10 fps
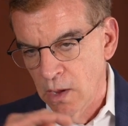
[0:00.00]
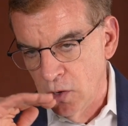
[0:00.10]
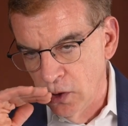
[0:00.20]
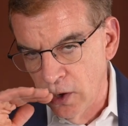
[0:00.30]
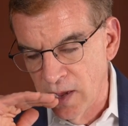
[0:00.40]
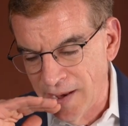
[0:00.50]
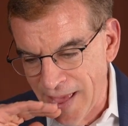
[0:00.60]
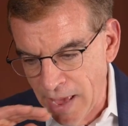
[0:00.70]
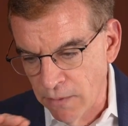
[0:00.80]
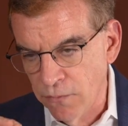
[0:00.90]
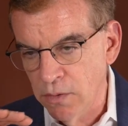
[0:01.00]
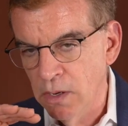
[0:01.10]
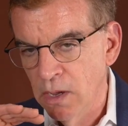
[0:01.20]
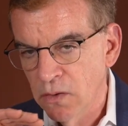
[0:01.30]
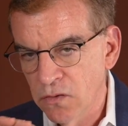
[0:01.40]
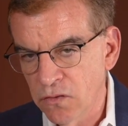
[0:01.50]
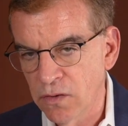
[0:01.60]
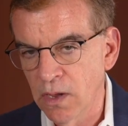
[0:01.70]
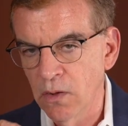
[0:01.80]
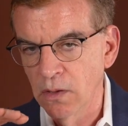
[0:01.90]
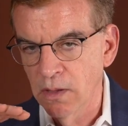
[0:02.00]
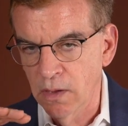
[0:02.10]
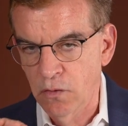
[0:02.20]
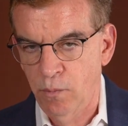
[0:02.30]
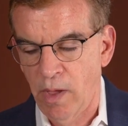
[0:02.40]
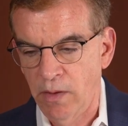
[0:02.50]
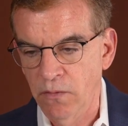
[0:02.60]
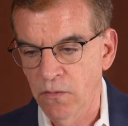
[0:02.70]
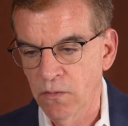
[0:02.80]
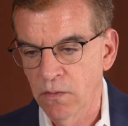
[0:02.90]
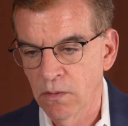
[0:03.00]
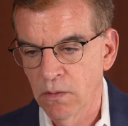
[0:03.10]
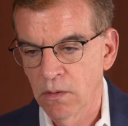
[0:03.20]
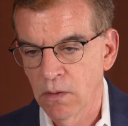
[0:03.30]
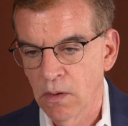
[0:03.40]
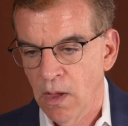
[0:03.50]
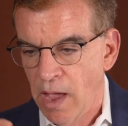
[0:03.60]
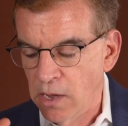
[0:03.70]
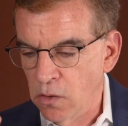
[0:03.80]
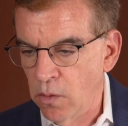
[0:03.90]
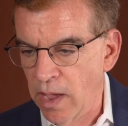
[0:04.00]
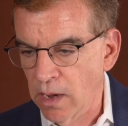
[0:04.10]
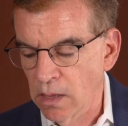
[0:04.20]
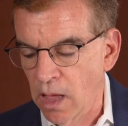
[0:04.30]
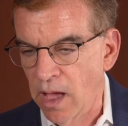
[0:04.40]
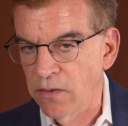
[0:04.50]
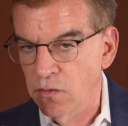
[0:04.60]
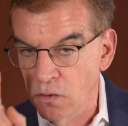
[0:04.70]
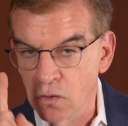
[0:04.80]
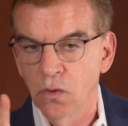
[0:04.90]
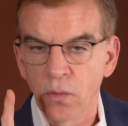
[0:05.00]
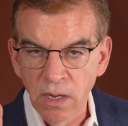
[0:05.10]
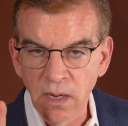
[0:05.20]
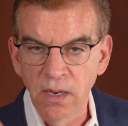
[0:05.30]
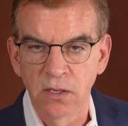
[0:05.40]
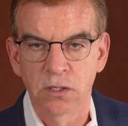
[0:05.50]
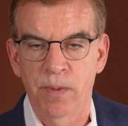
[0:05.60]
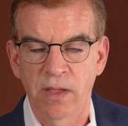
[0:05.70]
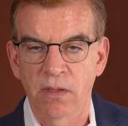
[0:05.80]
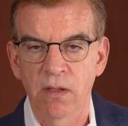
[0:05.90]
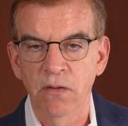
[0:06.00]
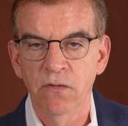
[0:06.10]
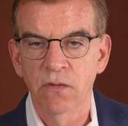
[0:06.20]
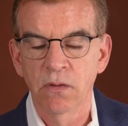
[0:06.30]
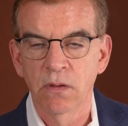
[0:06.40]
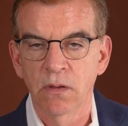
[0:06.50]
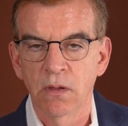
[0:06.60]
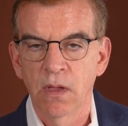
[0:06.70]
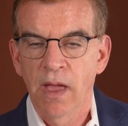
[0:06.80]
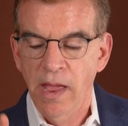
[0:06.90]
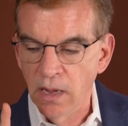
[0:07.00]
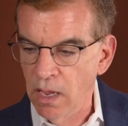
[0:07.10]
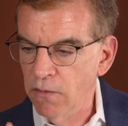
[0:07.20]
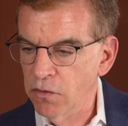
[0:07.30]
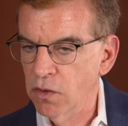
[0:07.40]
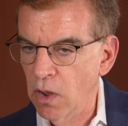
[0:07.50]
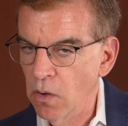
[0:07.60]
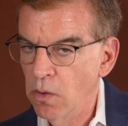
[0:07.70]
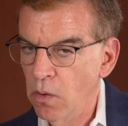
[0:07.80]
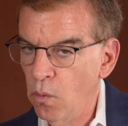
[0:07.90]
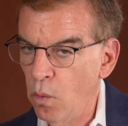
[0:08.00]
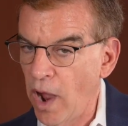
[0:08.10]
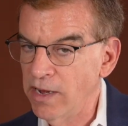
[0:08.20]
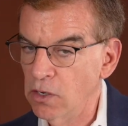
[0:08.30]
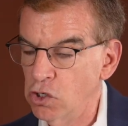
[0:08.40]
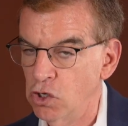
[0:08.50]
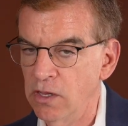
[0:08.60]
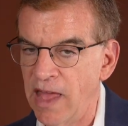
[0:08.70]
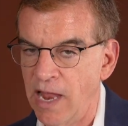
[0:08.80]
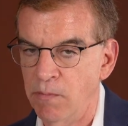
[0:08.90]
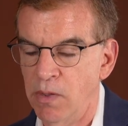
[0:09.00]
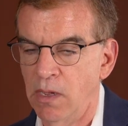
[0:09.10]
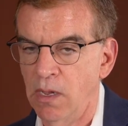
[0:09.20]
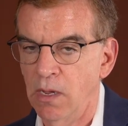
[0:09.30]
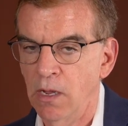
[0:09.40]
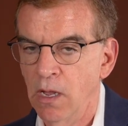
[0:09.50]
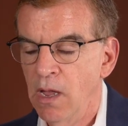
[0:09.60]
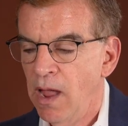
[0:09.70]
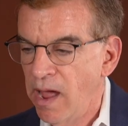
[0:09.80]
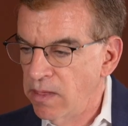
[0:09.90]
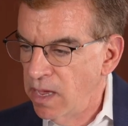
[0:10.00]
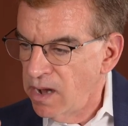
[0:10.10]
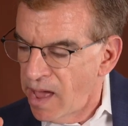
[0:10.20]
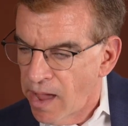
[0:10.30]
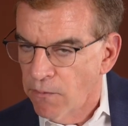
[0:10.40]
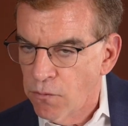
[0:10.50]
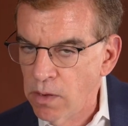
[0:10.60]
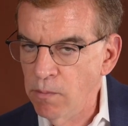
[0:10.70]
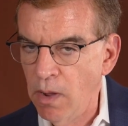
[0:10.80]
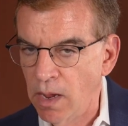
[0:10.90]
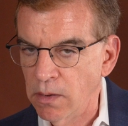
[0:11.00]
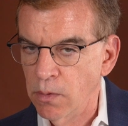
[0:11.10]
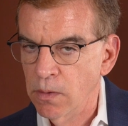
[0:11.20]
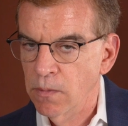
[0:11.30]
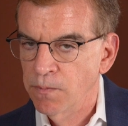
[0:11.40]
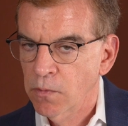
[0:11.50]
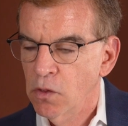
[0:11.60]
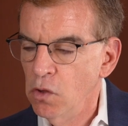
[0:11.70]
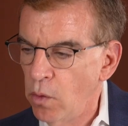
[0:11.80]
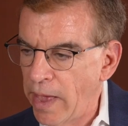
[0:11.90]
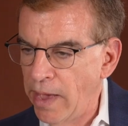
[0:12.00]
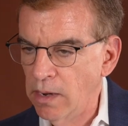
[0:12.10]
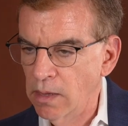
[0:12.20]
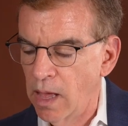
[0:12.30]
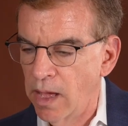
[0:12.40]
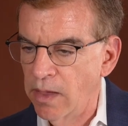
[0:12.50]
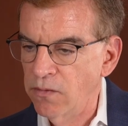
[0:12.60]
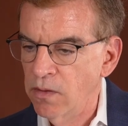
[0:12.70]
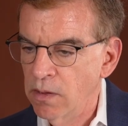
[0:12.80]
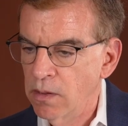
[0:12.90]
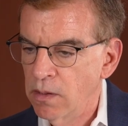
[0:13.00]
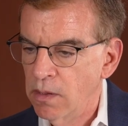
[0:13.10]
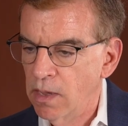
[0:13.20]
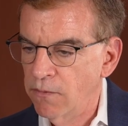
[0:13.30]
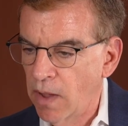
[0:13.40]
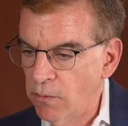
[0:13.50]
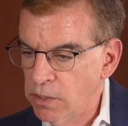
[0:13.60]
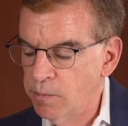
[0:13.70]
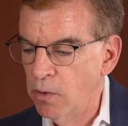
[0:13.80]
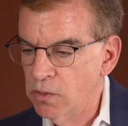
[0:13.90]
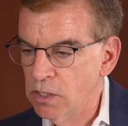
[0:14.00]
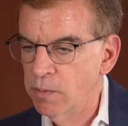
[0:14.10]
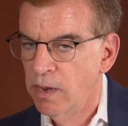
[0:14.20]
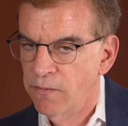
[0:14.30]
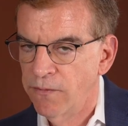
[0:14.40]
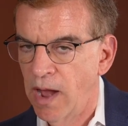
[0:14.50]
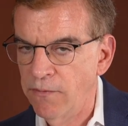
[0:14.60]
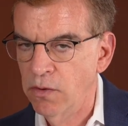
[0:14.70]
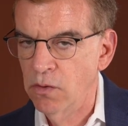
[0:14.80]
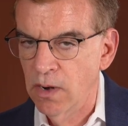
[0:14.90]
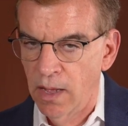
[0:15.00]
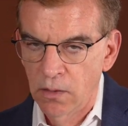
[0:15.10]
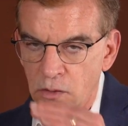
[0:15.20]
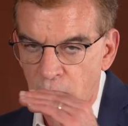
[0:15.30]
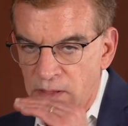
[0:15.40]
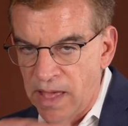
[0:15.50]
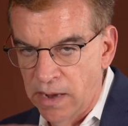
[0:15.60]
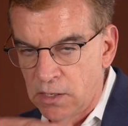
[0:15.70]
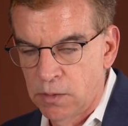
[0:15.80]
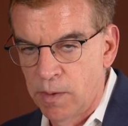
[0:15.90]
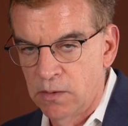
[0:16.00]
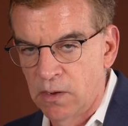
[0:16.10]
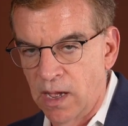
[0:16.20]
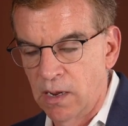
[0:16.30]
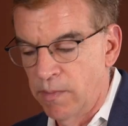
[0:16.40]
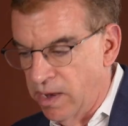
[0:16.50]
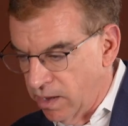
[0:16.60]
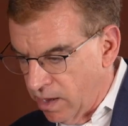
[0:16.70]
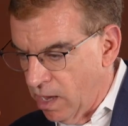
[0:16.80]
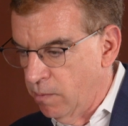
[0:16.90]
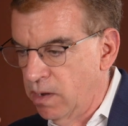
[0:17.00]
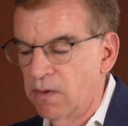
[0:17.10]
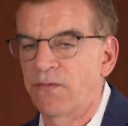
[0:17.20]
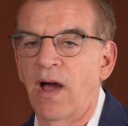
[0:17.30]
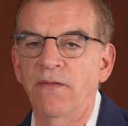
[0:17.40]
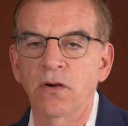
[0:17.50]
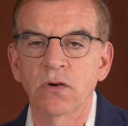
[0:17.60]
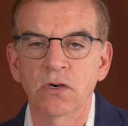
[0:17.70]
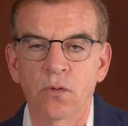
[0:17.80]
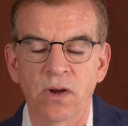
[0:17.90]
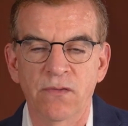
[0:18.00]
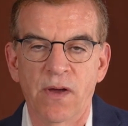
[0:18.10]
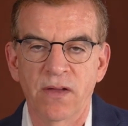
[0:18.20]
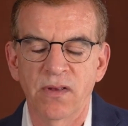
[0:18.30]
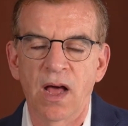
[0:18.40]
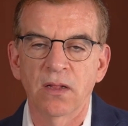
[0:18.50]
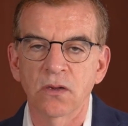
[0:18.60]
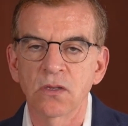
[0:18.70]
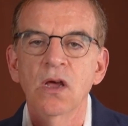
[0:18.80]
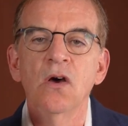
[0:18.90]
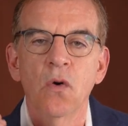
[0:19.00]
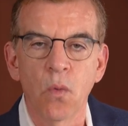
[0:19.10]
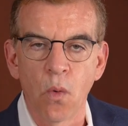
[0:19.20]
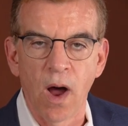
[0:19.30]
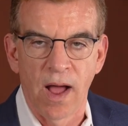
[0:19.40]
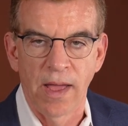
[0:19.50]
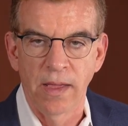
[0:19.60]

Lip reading: You look at every single expense and you analyze, do need to spend this? And if so, what should that be? And then every month you analyze, if I was supposed to spend $500 on that expense item and it came in at $525, why?